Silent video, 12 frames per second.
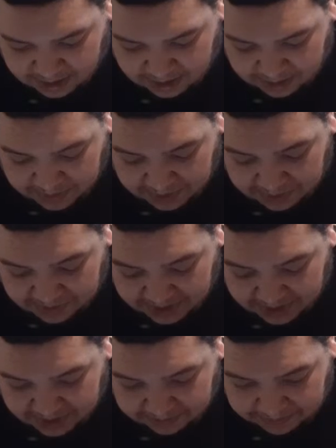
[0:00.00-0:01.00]
The
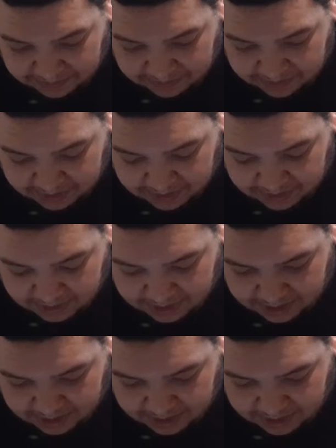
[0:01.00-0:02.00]
movie
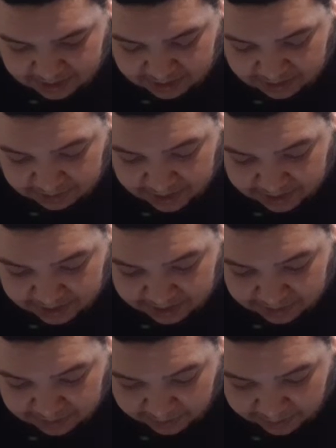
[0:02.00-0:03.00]
is
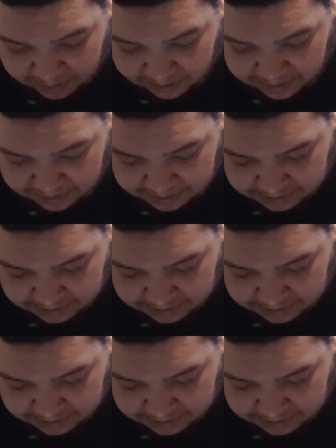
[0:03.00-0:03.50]
directed by